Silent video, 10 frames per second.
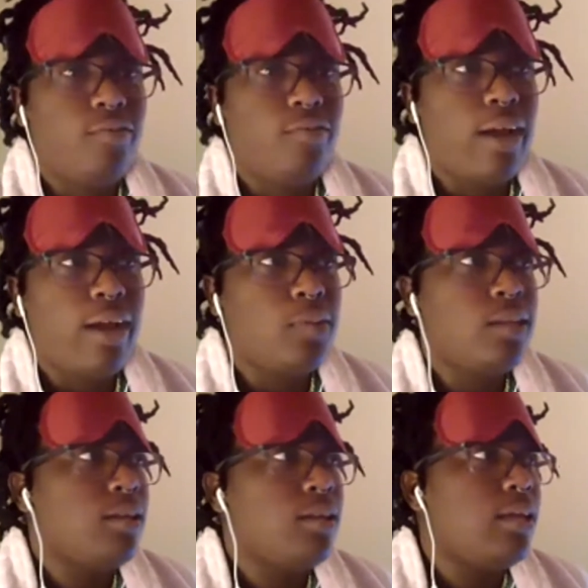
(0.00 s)
and people
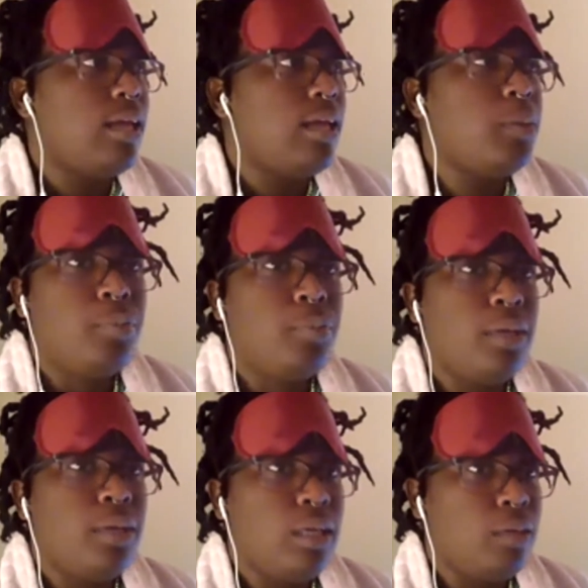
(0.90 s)
being bored as
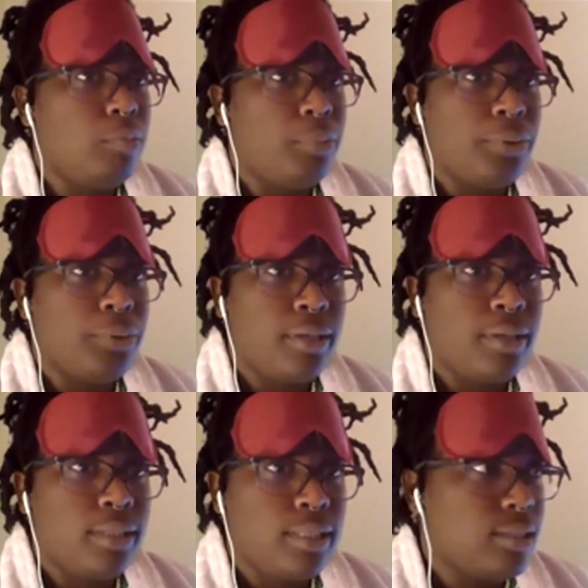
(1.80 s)
hell as they are,
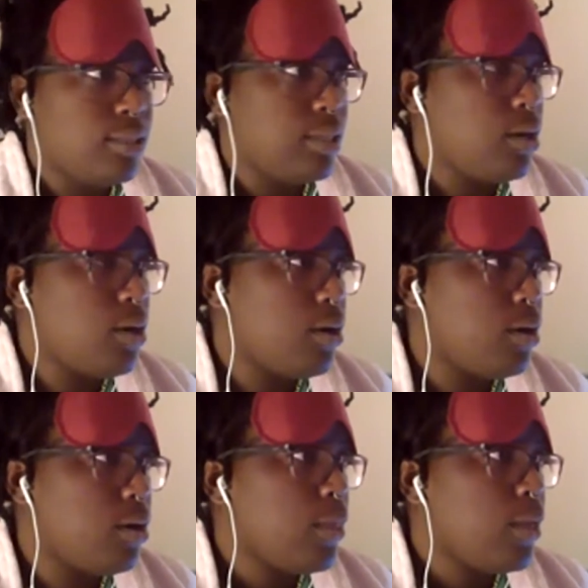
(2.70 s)
like
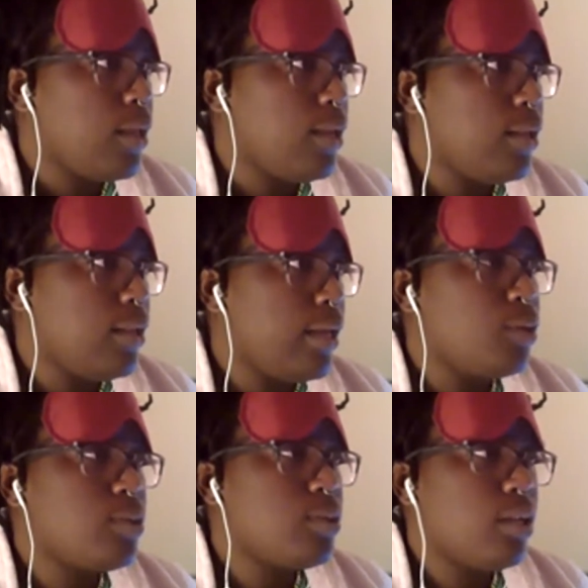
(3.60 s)
there's a lot of
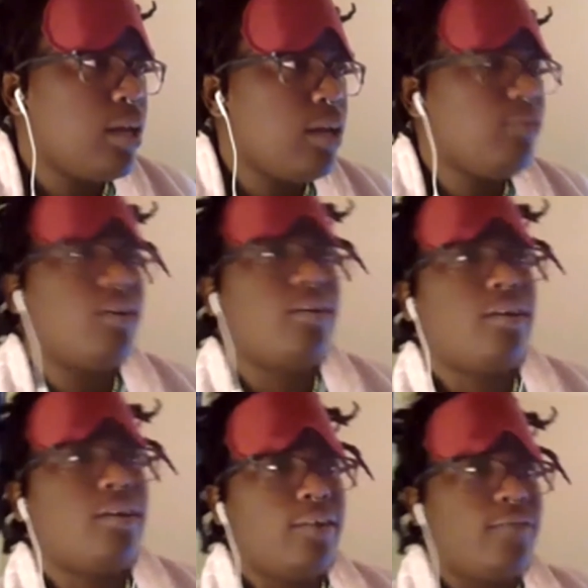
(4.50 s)

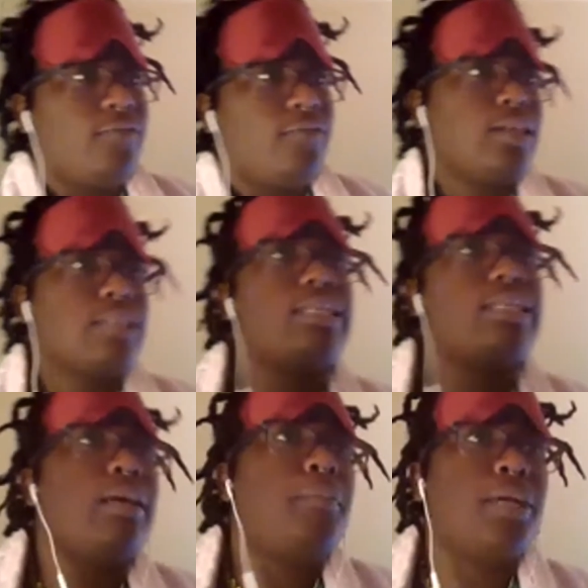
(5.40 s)
conflicting opinions
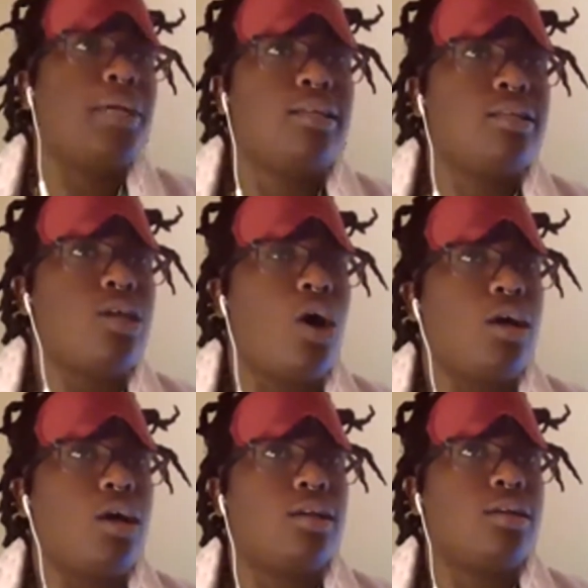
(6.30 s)
on
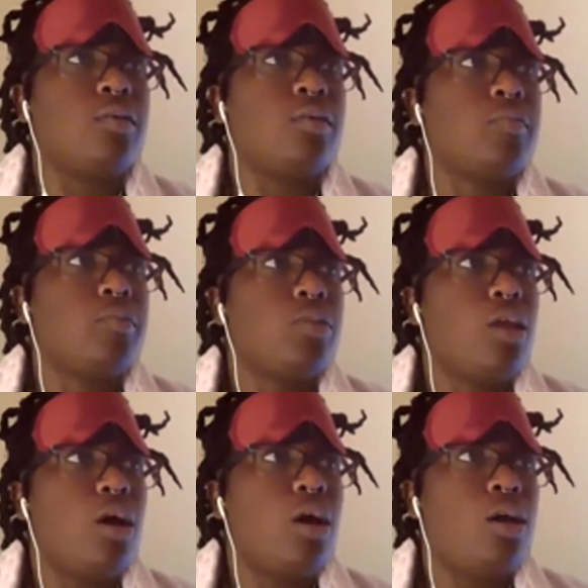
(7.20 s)
artists
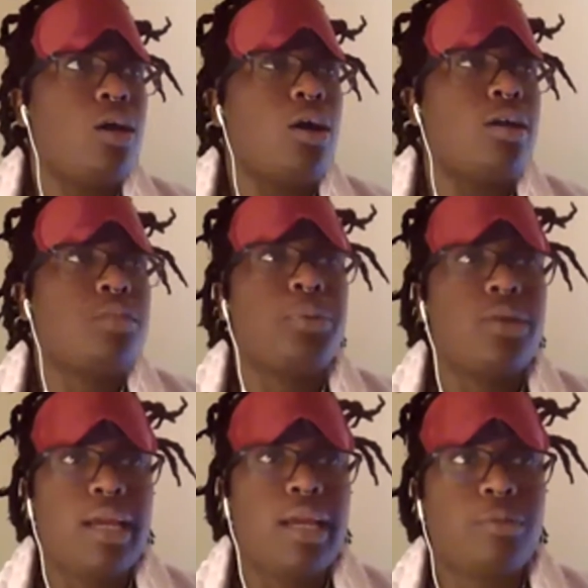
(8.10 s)
putting out the work.
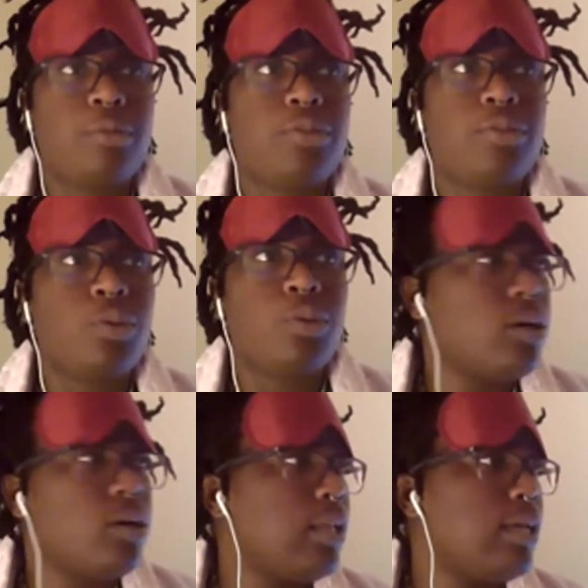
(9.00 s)
Like some people
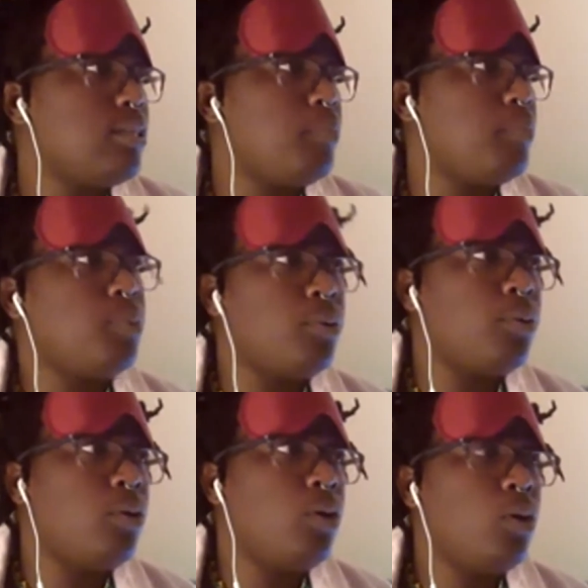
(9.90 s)
were really
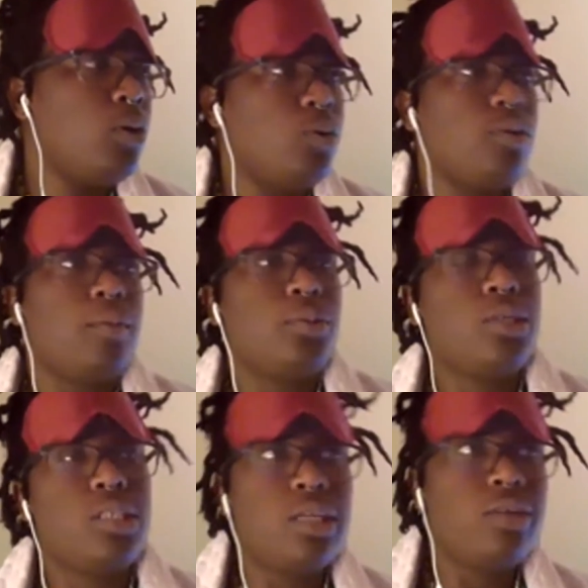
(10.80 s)
appreciative of people to
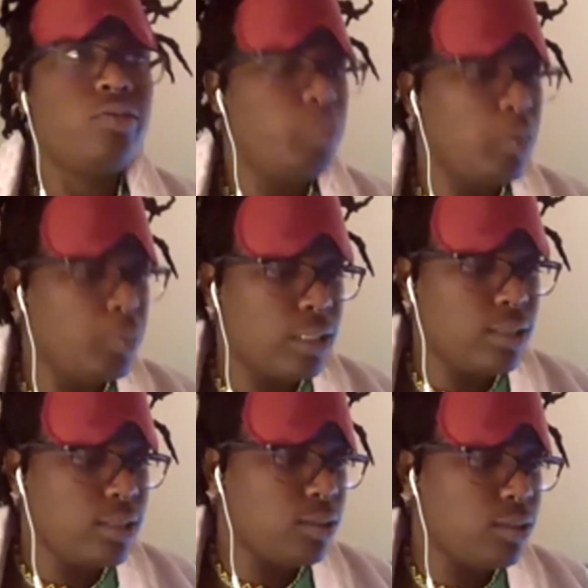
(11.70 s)
still taking the time
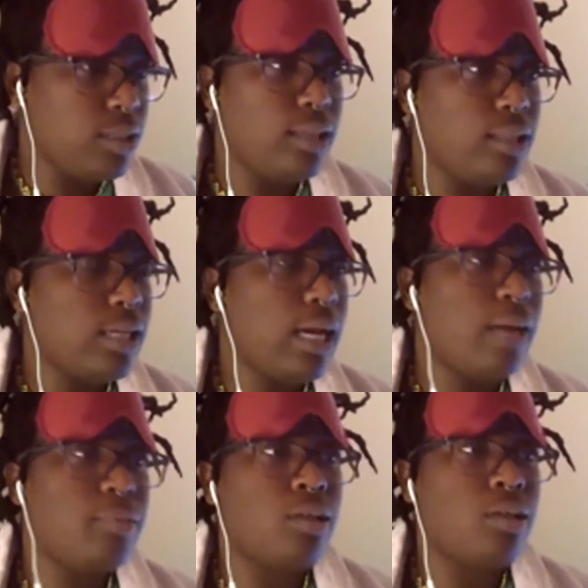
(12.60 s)
to work on